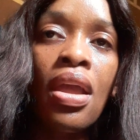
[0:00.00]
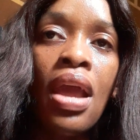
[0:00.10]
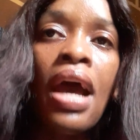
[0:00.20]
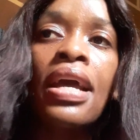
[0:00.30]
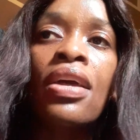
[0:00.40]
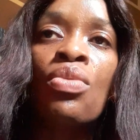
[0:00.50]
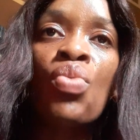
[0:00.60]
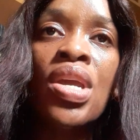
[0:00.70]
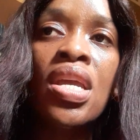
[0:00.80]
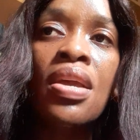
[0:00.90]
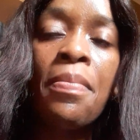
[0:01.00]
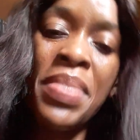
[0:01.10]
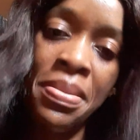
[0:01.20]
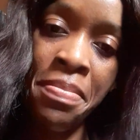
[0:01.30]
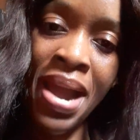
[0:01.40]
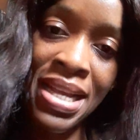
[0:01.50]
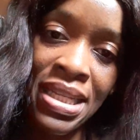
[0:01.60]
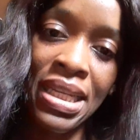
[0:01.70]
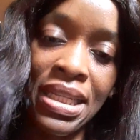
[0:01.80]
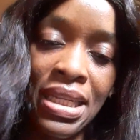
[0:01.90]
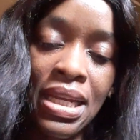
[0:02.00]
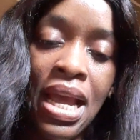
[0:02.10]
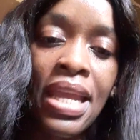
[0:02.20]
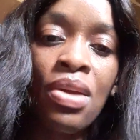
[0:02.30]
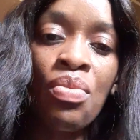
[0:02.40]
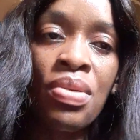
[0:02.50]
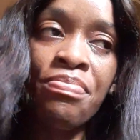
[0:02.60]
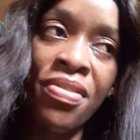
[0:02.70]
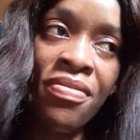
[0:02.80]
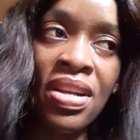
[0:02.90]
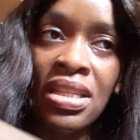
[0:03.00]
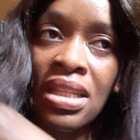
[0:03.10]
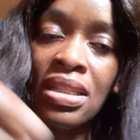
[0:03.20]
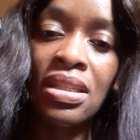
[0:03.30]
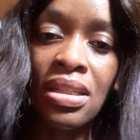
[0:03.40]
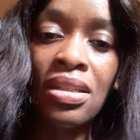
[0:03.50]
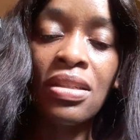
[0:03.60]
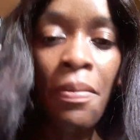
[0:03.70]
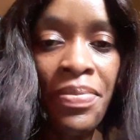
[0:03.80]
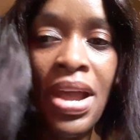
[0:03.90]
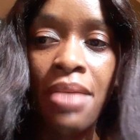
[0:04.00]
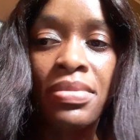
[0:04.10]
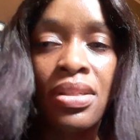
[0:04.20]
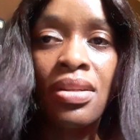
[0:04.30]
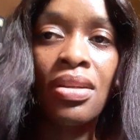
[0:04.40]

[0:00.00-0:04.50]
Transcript: How can we minimize it? How can we prevent it sometimes?